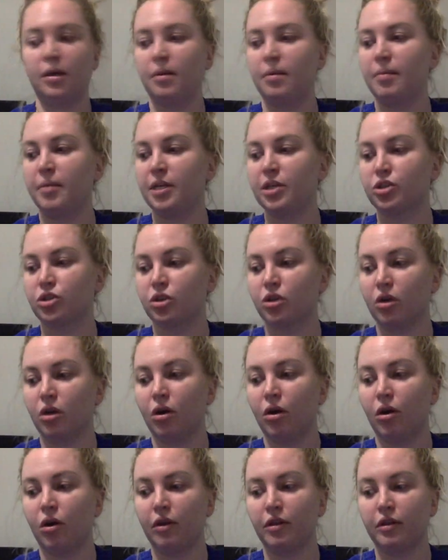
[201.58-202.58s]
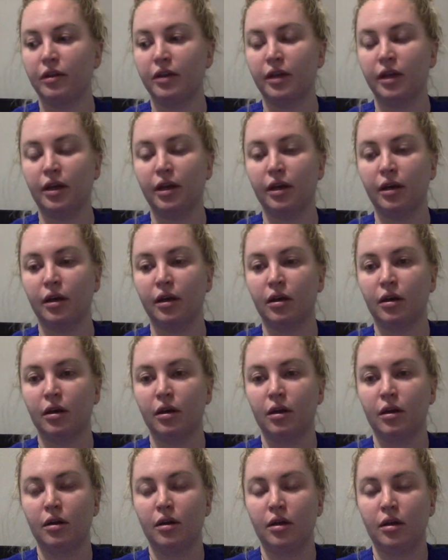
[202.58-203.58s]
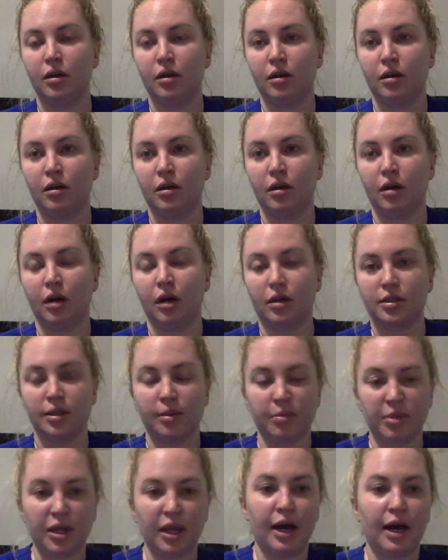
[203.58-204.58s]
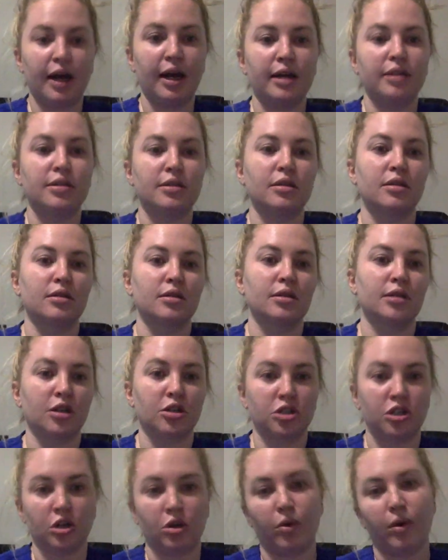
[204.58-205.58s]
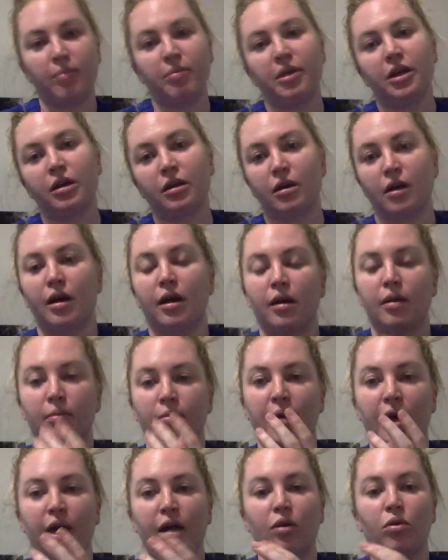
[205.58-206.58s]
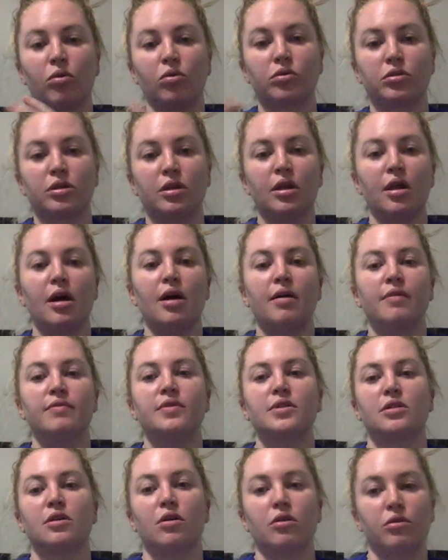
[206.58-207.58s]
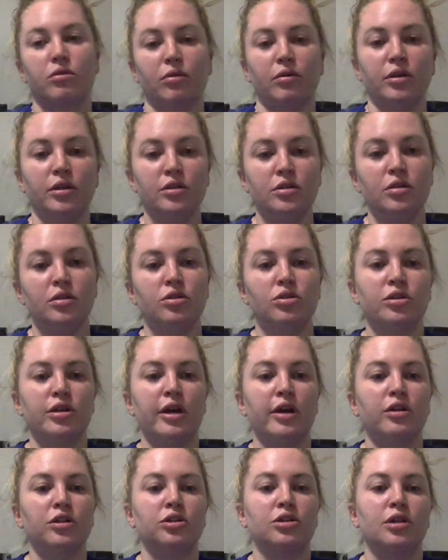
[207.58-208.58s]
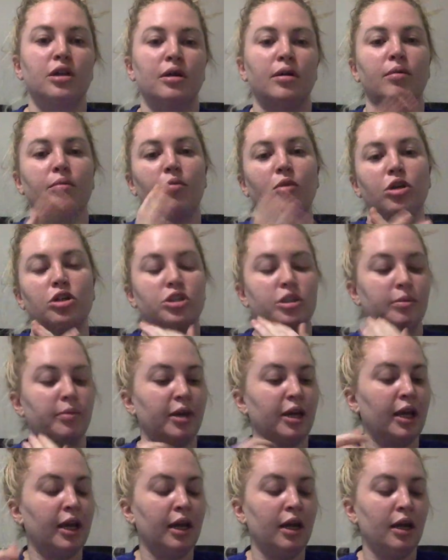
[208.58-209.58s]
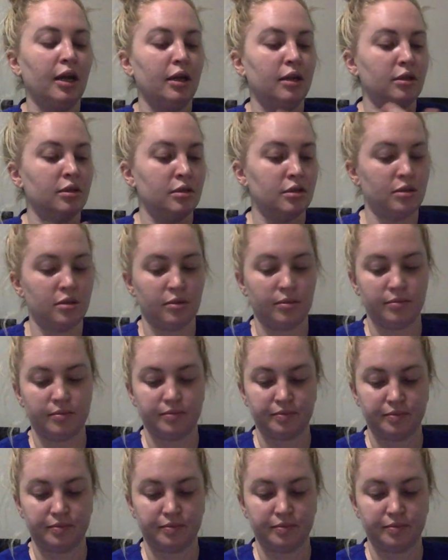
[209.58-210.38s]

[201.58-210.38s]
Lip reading: Make sure all the supplies, the suction equipment, and my old gloves are thrown into the trash. I'm washing my hands.